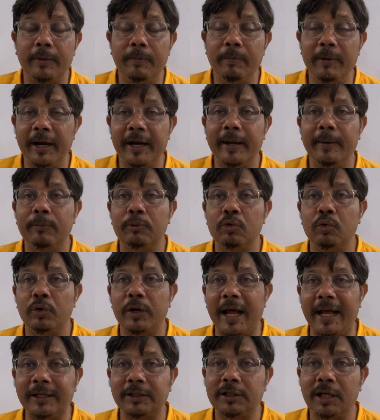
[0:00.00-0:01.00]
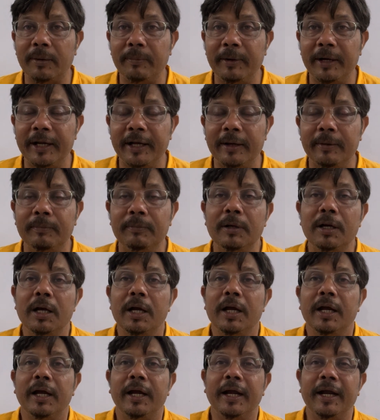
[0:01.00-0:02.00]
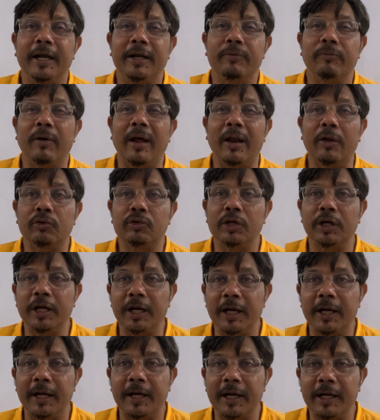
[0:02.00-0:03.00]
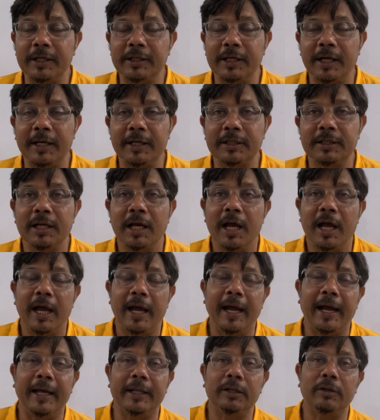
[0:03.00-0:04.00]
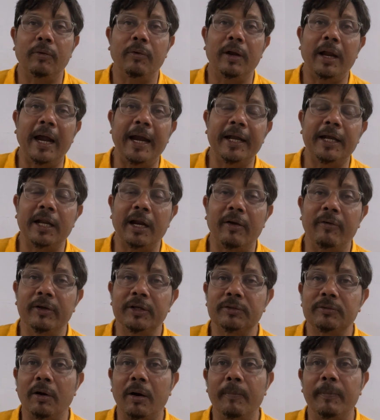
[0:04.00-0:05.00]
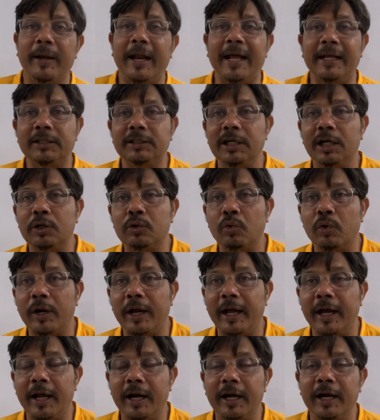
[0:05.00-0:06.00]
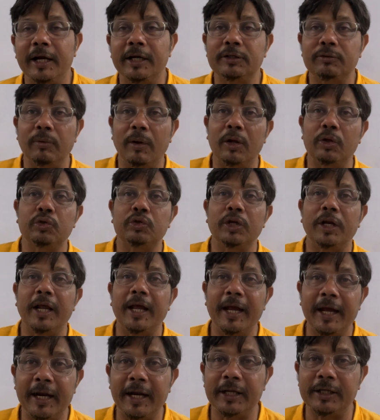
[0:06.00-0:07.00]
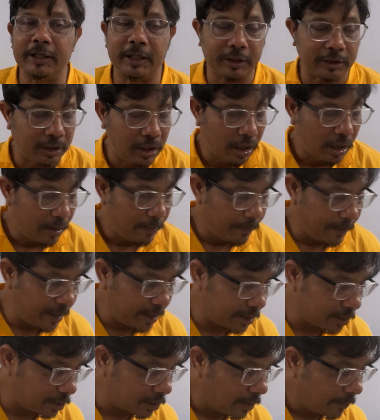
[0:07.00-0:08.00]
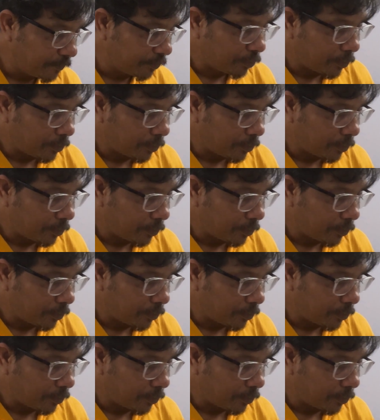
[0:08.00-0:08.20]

medium to denser medium, its velocity decreases, and the light travels from denser to rare, its velocity increases. Means